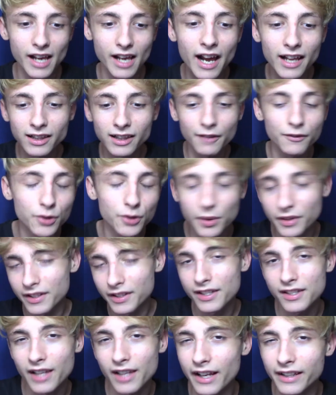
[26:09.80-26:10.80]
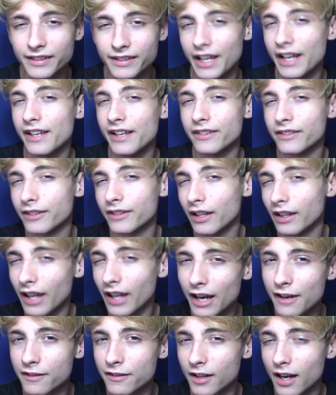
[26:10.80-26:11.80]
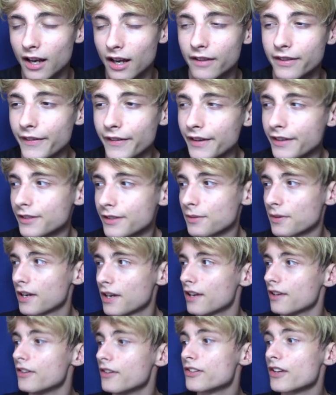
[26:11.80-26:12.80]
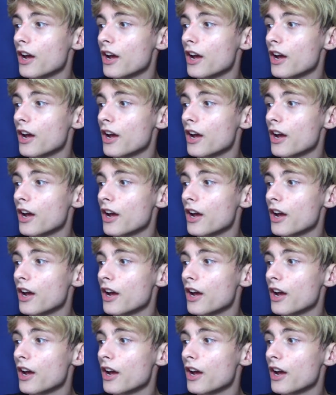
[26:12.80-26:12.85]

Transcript: I love doing these like day in the life kind of things because